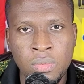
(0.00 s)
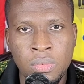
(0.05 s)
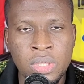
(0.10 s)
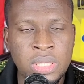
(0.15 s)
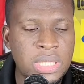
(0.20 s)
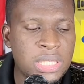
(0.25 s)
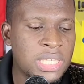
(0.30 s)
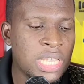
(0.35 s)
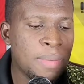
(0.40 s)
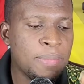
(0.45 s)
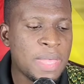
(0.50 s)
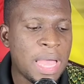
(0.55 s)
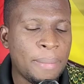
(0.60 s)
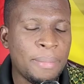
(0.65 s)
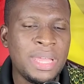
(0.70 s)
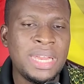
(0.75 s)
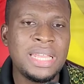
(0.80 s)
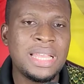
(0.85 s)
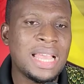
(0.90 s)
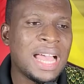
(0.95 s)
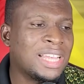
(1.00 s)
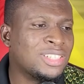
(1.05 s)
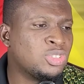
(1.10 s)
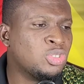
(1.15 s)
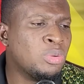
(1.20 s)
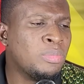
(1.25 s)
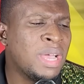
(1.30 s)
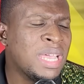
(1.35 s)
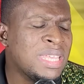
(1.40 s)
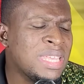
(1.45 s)
nti se bia medicals
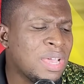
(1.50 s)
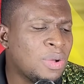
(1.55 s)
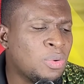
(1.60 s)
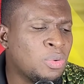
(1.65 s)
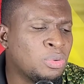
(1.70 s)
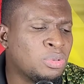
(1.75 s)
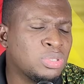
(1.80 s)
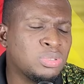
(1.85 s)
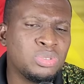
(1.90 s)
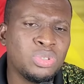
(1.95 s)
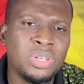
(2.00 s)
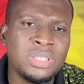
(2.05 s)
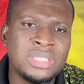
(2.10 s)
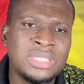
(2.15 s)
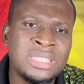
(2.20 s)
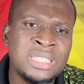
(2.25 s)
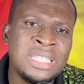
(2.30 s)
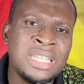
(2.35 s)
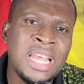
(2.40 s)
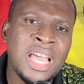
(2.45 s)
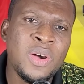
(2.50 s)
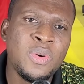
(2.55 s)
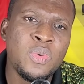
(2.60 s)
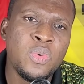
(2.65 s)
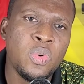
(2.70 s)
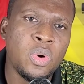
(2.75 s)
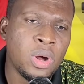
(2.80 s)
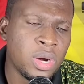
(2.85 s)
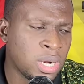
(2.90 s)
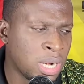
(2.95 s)
no ma ye ho results ni nyina
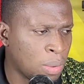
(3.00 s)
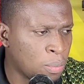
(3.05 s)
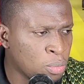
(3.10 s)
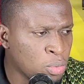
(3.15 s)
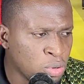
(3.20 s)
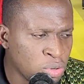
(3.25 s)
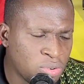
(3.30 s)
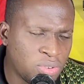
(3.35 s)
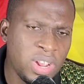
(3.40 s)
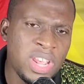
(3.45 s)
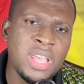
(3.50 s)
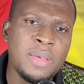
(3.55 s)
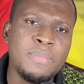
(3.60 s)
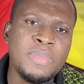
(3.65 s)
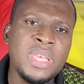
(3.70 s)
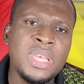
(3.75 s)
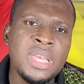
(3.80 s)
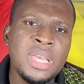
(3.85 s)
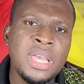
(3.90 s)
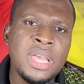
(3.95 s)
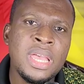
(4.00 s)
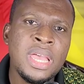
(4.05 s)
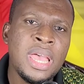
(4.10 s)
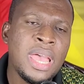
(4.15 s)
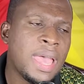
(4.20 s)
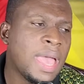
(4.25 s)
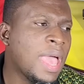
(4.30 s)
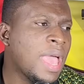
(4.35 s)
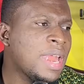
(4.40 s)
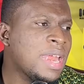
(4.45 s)
guo na mo twa bi
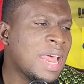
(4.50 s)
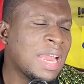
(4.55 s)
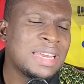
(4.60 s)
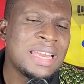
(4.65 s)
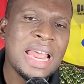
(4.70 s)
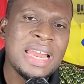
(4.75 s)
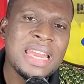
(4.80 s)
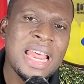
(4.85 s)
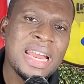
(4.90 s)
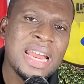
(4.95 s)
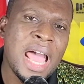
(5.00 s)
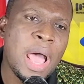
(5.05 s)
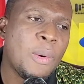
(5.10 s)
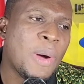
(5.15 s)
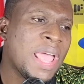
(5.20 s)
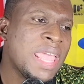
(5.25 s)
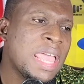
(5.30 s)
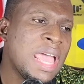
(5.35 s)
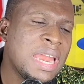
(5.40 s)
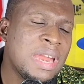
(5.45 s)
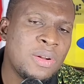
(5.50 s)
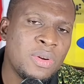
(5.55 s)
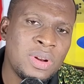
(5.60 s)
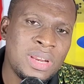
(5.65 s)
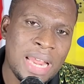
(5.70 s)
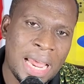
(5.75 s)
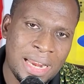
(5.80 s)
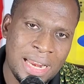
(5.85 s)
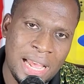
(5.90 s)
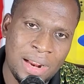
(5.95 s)
e na dada na waye no
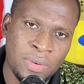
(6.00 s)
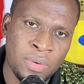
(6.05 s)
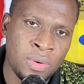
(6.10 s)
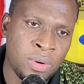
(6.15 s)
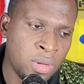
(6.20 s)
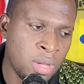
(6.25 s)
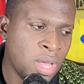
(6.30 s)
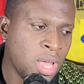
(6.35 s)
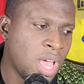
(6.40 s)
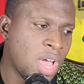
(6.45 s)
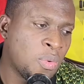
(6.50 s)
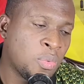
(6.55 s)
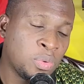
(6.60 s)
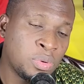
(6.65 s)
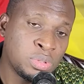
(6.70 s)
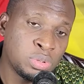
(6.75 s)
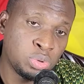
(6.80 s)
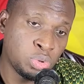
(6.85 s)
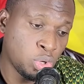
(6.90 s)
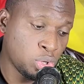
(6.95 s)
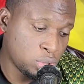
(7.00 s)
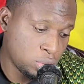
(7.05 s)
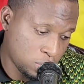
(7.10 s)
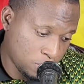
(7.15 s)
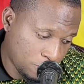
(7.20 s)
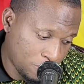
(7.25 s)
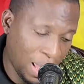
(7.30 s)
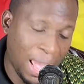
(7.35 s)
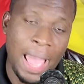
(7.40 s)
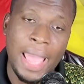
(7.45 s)
dada no e ho results
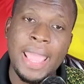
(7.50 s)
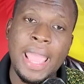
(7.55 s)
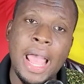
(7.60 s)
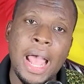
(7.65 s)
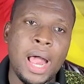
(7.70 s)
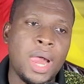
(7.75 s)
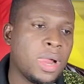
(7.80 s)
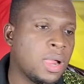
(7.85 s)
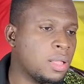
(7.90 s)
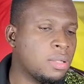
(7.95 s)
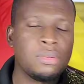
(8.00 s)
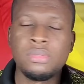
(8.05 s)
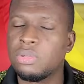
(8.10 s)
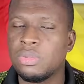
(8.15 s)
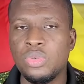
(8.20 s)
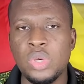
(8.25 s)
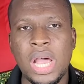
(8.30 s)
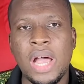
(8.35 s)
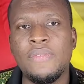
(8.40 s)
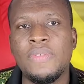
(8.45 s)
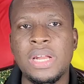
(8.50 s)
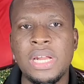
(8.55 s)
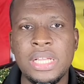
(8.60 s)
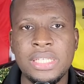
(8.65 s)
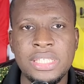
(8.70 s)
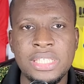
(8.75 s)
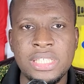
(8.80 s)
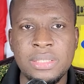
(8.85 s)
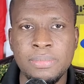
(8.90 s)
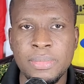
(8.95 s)
ba ya. You have a
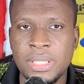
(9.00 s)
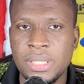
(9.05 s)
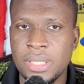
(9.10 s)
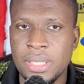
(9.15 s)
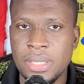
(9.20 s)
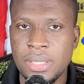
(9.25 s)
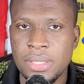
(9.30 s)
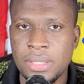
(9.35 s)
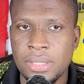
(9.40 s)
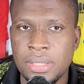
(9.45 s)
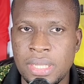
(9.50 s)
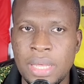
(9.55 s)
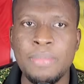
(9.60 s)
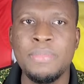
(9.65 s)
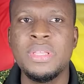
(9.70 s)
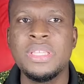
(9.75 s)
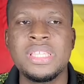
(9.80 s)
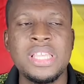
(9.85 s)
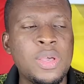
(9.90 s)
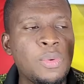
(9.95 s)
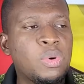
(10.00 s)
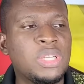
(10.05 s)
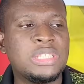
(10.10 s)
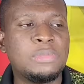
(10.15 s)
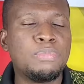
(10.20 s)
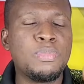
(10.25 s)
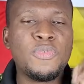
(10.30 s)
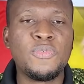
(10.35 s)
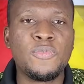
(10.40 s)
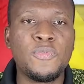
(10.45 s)
legitimate case. That means it
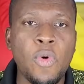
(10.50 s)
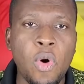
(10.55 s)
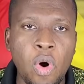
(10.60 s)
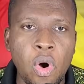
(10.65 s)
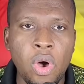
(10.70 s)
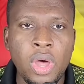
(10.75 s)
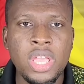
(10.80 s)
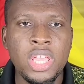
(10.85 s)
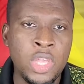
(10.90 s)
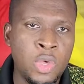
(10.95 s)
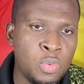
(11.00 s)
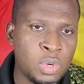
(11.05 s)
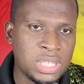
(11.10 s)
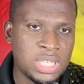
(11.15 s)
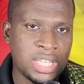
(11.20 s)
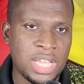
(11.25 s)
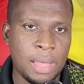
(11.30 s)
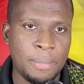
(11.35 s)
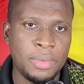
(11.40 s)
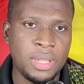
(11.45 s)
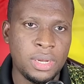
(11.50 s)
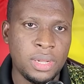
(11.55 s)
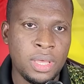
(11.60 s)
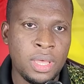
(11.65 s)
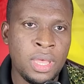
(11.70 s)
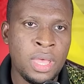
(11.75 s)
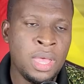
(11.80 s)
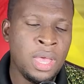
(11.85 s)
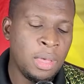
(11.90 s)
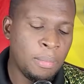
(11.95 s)
was before he was coming.
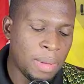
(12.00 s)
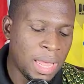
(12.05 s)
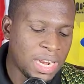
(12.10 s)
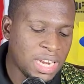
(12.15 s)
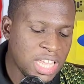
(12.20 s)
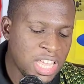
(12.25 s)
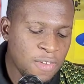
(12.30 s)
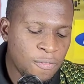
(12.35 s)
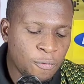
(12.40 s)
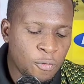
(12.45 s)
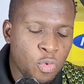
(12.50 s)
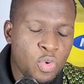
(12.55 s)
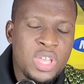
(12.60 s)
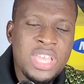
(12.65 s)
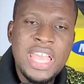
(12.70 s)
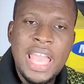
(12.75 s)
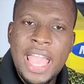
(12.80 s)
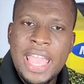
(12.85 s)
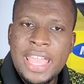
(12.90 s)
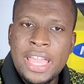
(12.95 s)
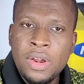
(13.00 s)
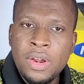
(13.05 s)
But if we